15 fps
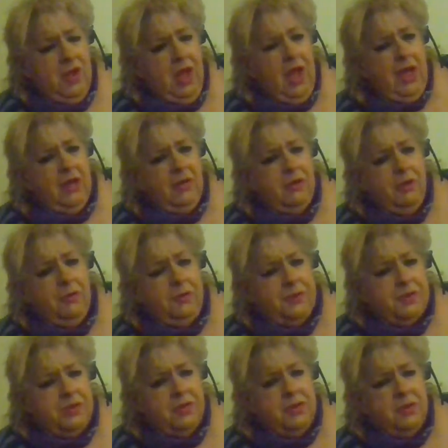I don't know if it's
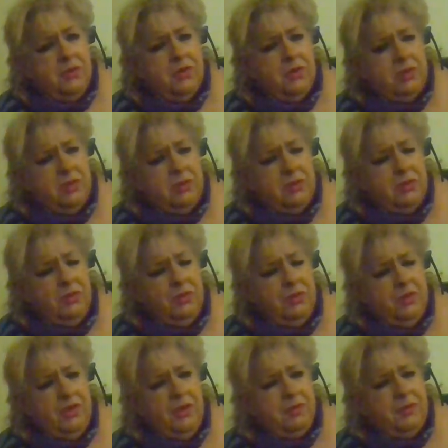considered a controlled
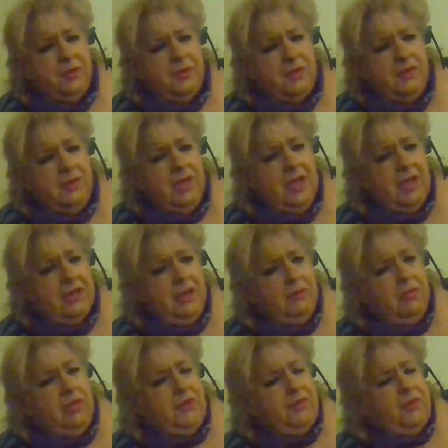substance exactly,
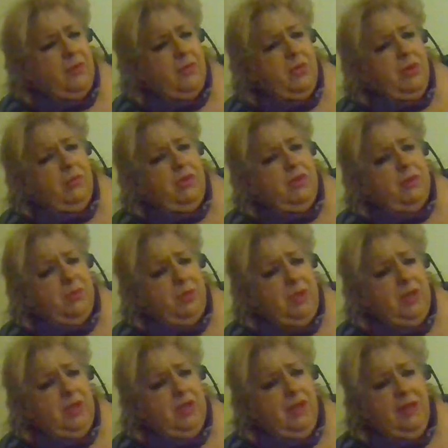but it's somewhere in
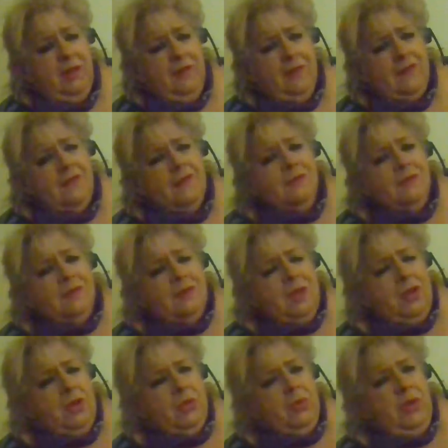between
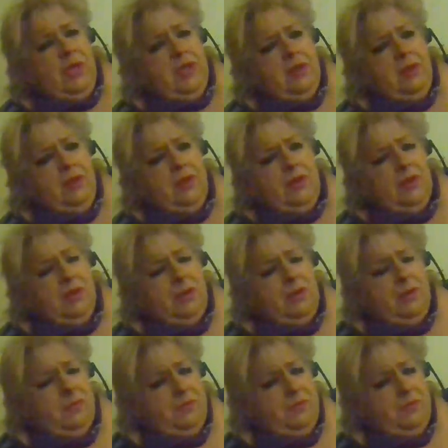a regular,